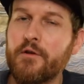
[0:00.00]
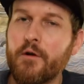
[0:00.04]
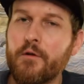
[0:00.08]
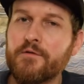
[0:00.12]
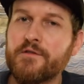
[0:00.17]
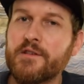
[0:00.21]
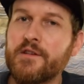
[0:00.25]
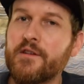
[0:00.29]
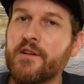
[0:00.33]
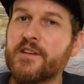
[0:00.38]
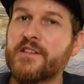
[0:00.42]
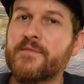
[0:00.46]

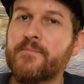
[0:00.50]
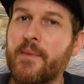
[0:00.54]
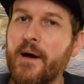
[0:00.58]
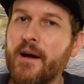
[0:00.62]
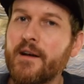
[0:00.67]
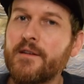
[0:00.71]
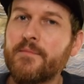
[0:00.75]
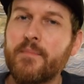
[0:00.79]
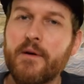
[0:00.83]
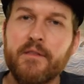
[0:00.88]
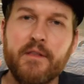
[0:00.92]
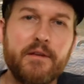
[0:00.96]
notes you'd
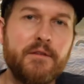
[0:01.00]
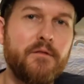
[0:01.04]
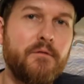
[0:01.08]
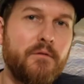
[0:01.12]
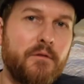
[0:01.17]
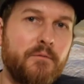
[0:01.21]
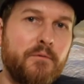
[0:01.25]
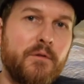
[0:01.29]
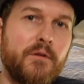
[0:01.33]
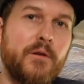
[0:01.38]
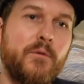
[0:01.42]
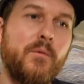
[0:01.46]
expect, but they
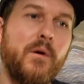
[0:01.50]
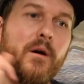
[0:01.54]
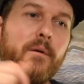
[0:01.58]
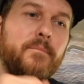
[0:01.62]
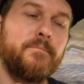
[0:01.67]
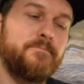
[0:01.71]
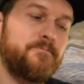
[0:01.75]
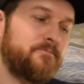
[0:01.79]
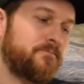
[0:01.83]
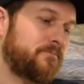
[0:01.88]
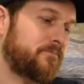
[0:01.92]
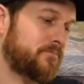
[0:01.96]
do it really well.